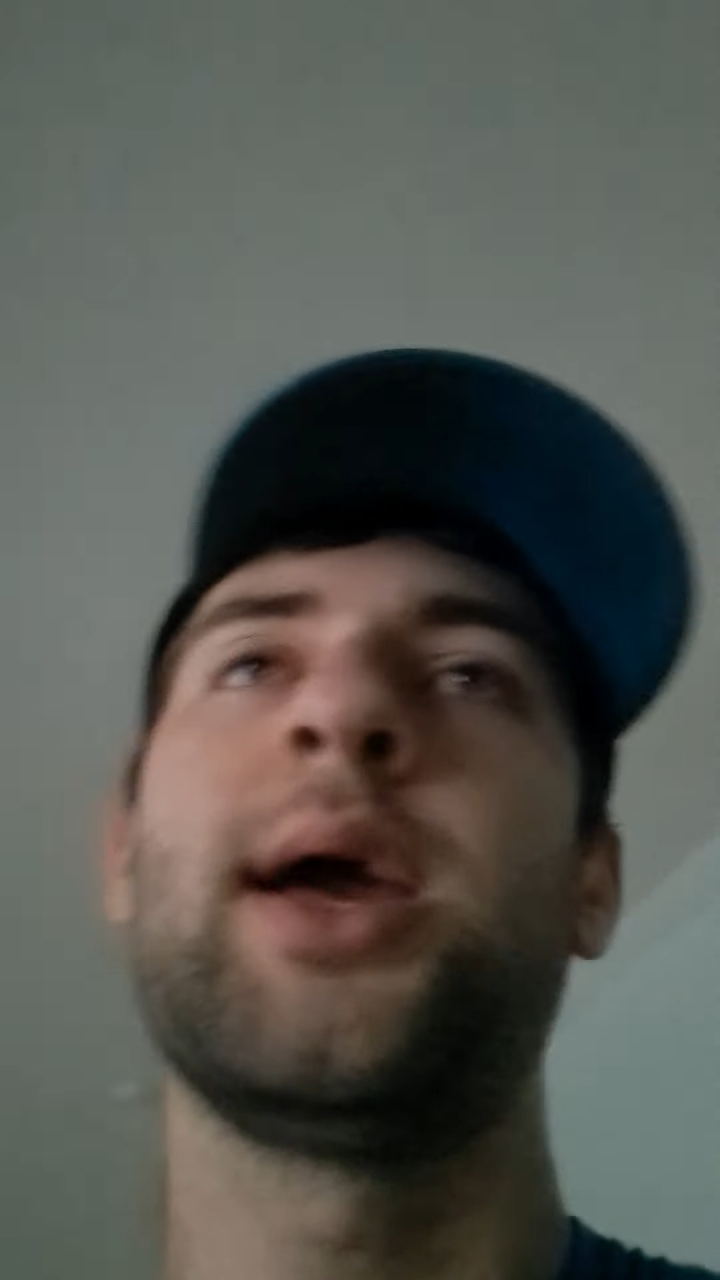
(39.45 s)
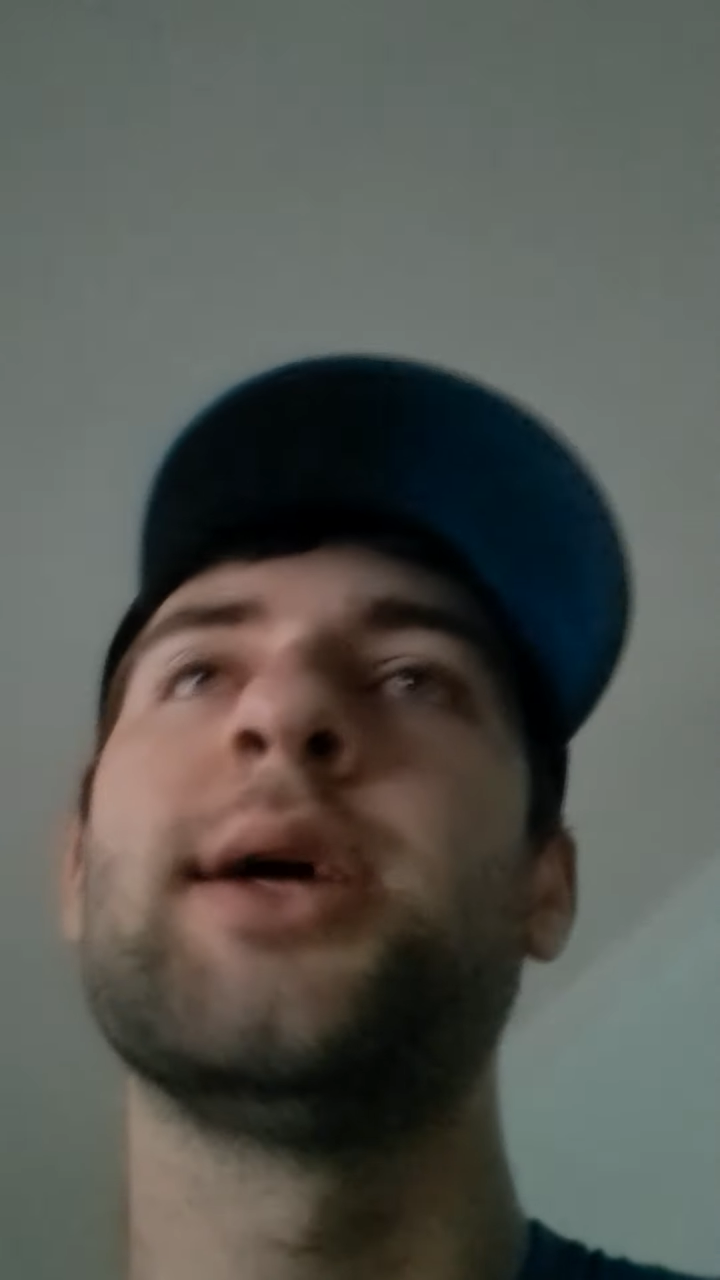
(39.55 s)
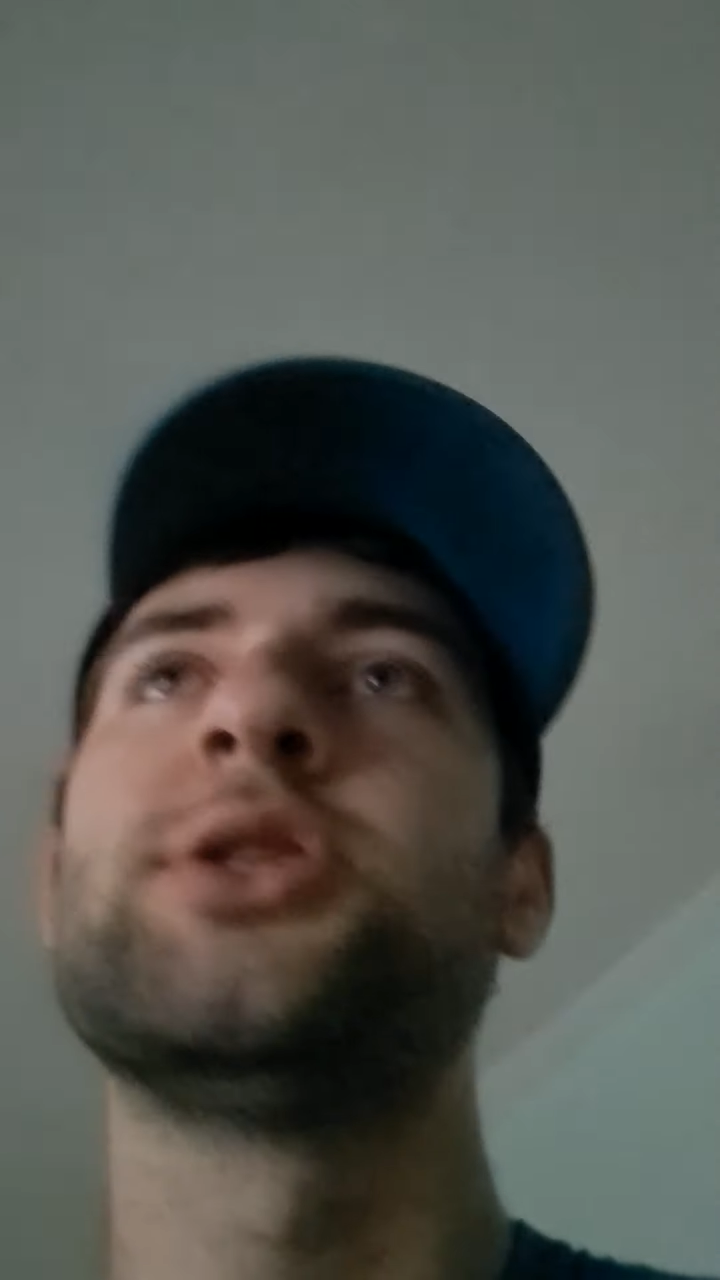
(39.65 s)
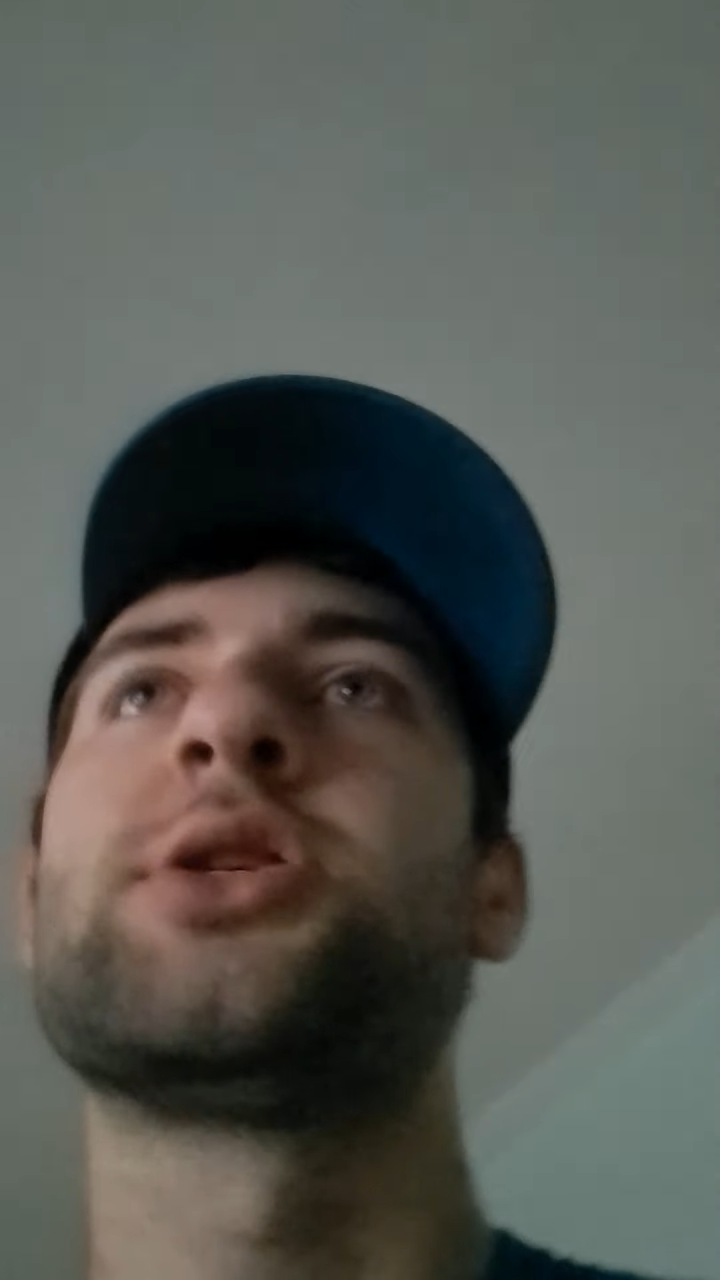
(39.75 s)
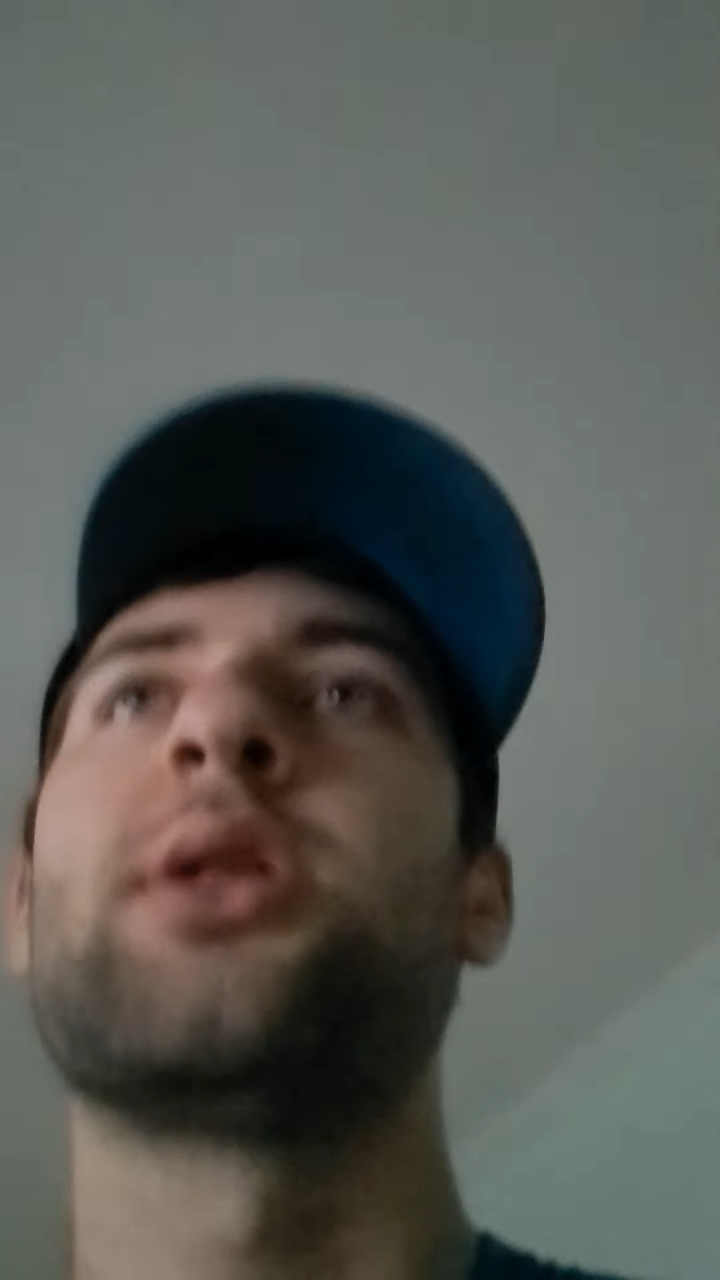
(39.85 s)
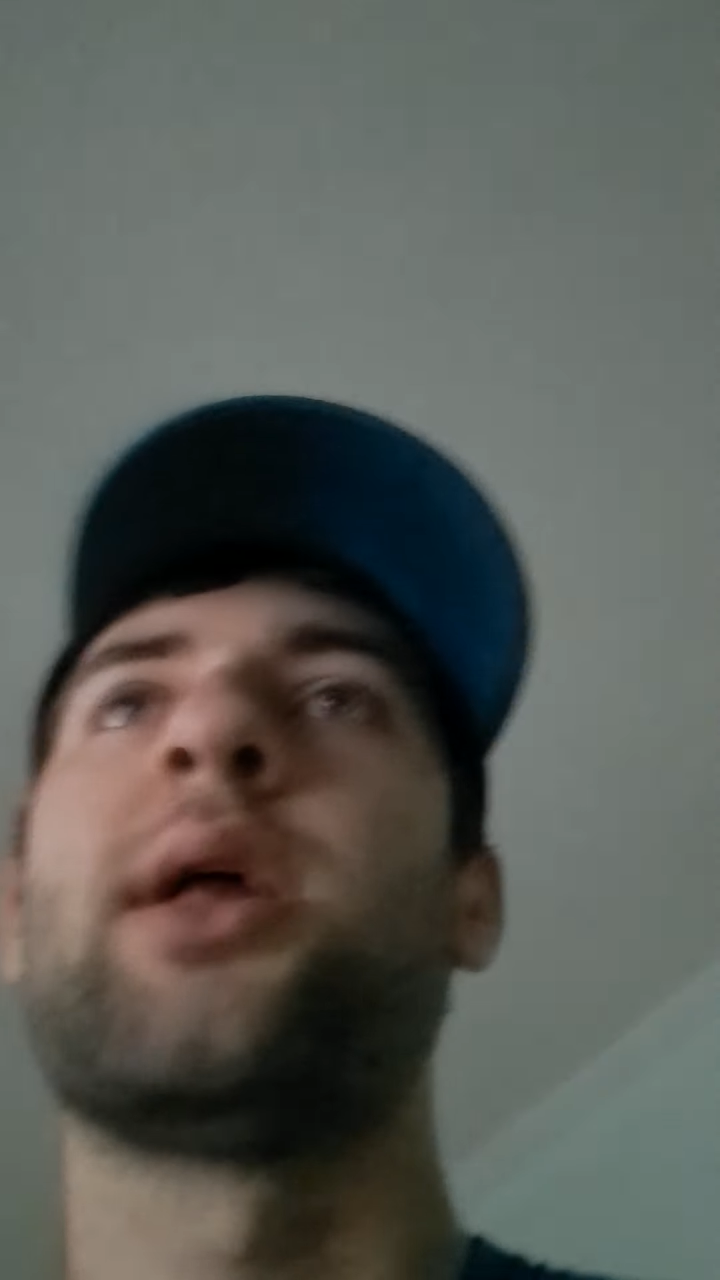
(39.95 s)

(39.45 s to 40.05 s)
It's just